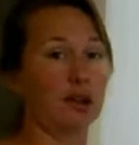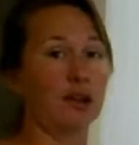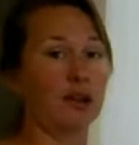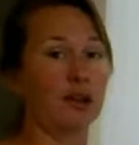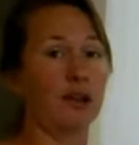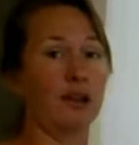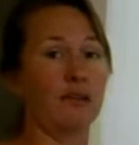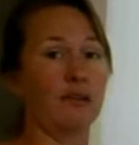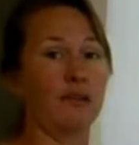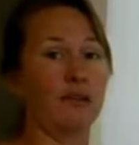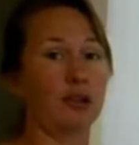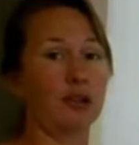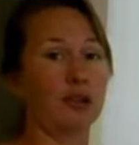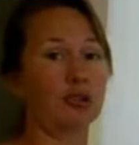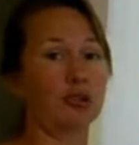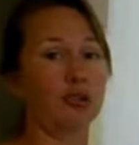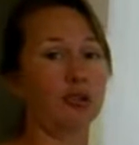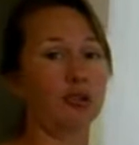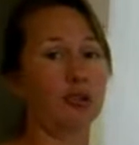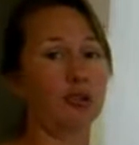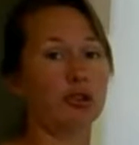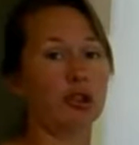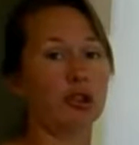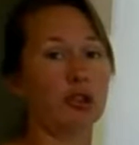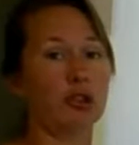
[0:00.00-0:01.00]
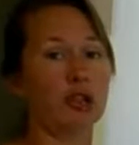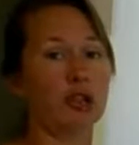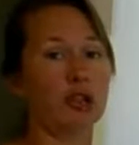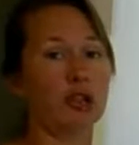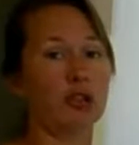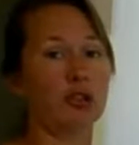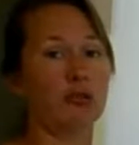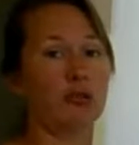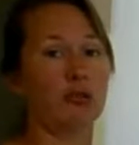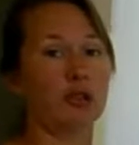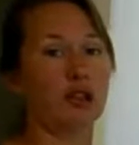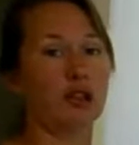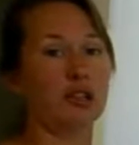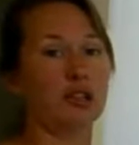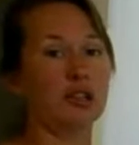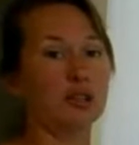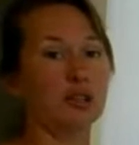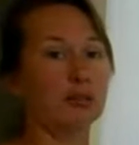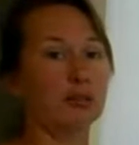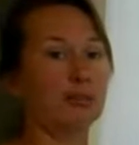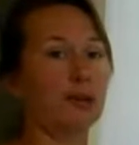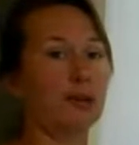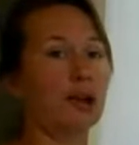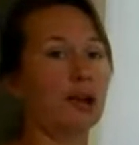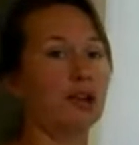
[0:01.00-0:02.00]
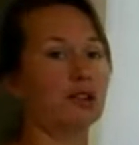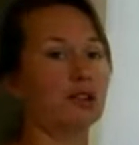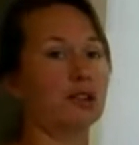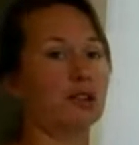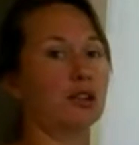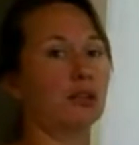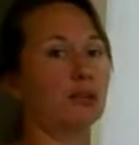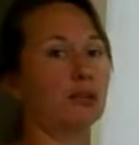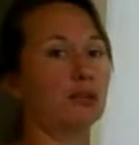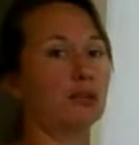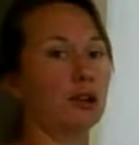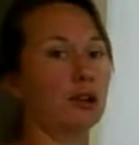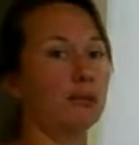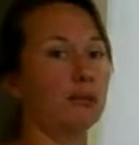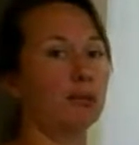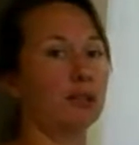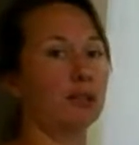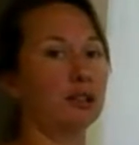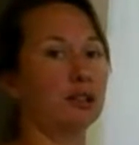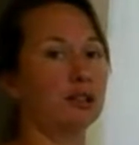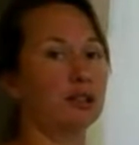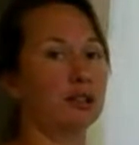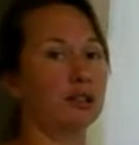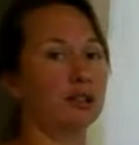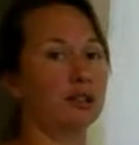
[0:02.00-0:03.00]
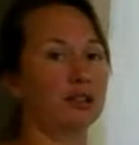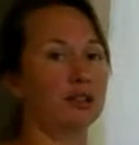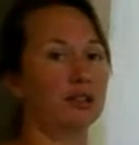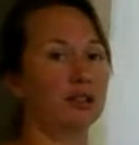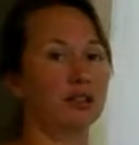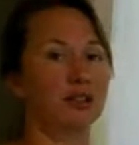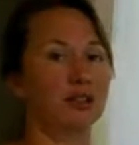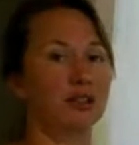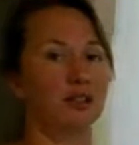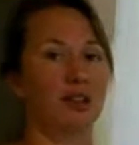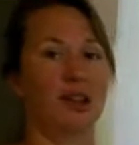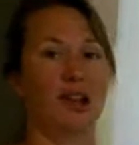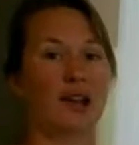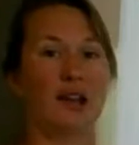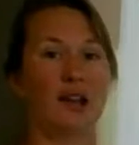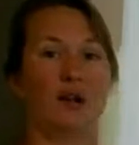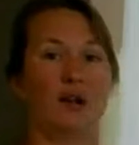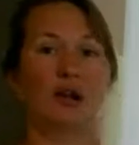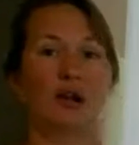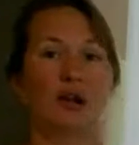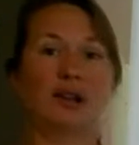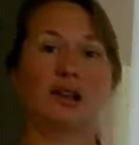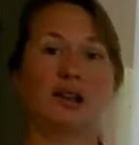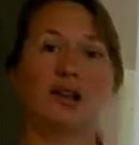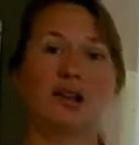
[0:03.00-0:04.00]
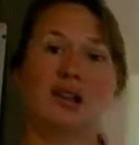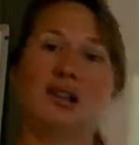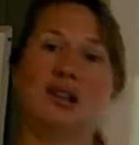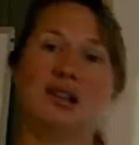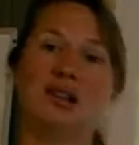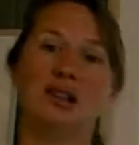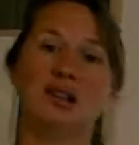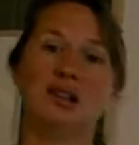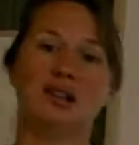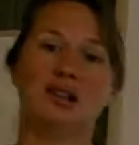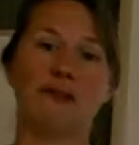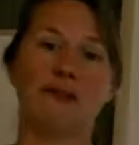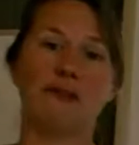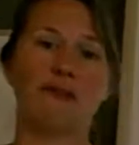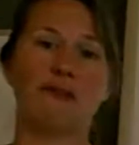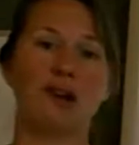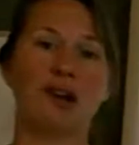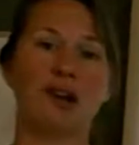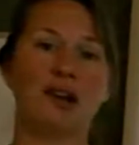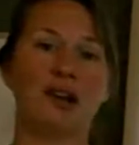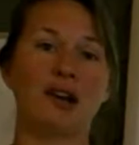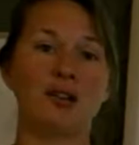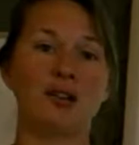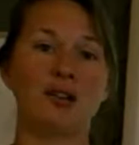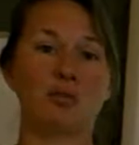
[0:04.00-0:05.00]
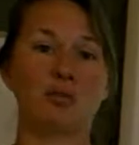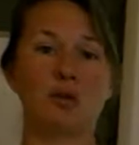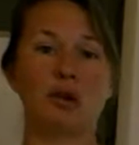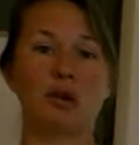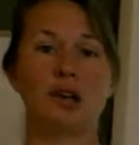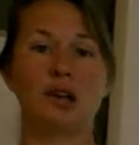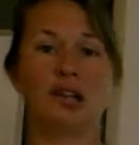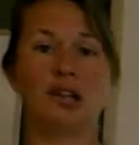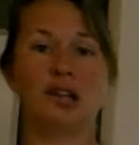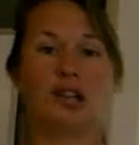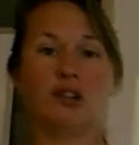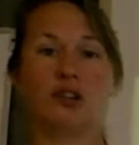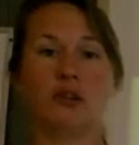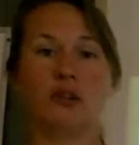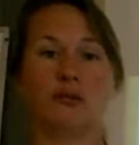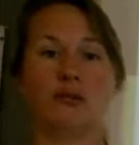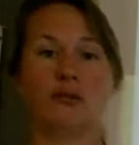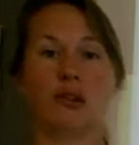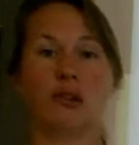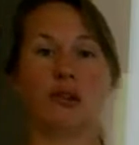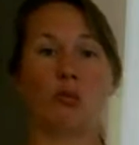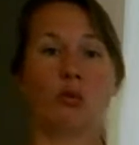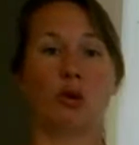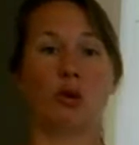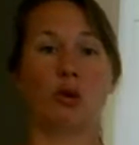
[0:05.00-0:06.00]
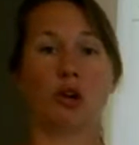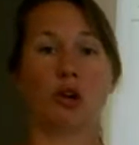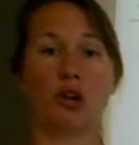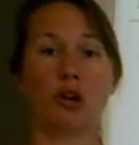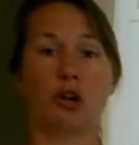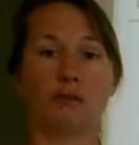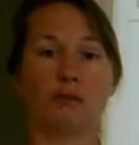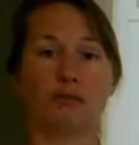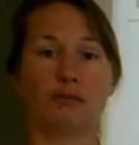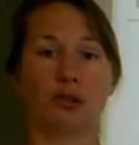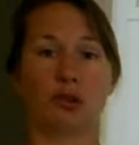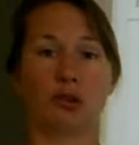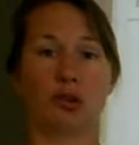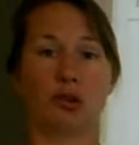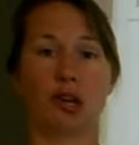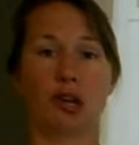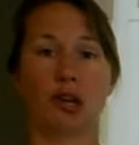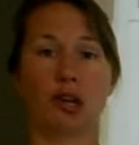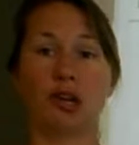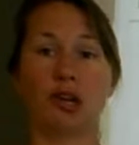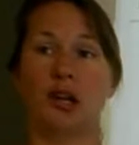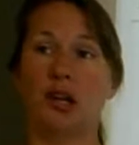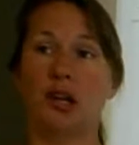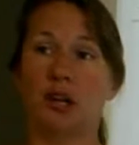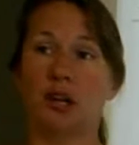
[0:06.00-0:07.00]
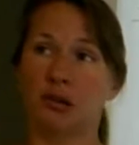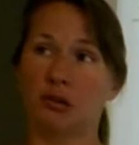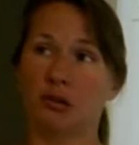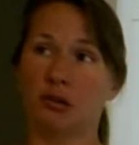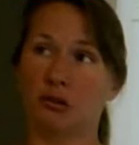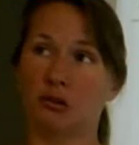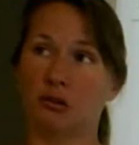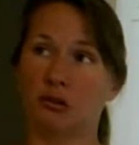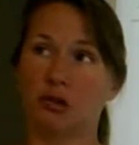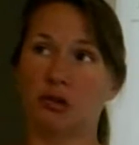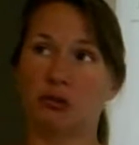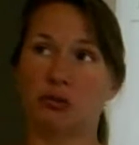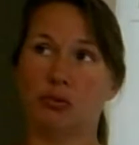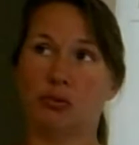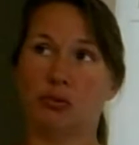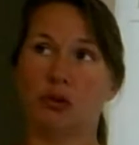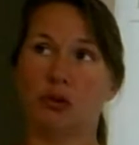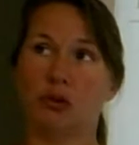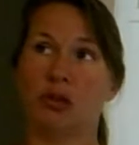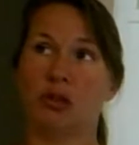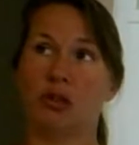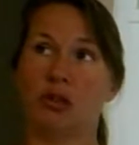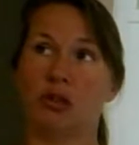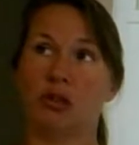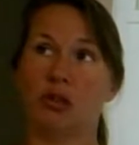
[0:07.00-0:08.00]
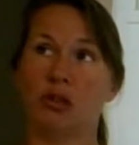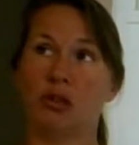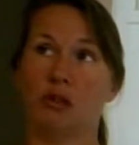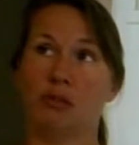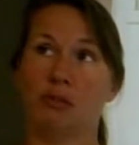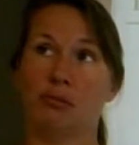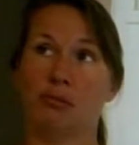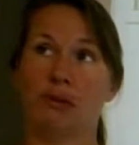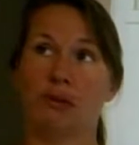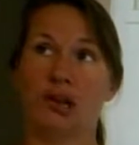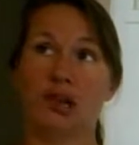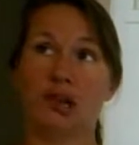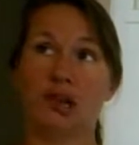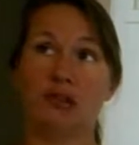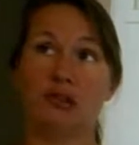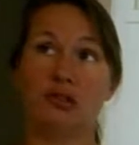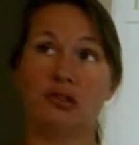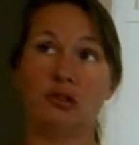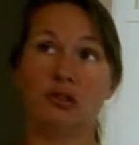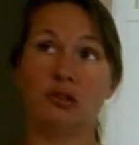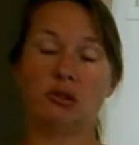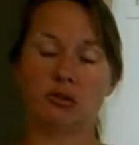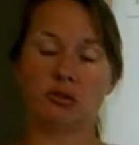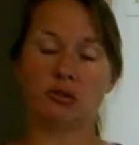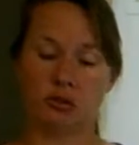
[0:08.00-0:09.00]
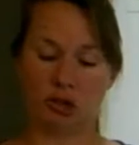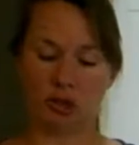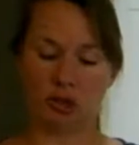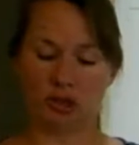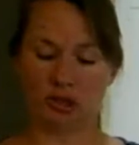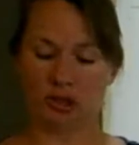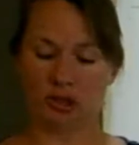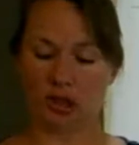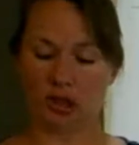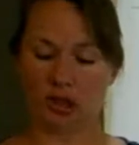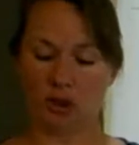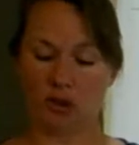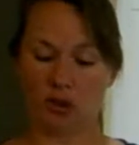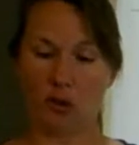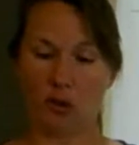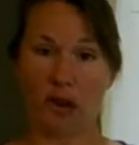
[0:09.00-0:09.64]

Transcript: Make sure you're getting the right spots in the right places. Listen to how I defined what each of them were, okay? Look which one applies to the ones that you have.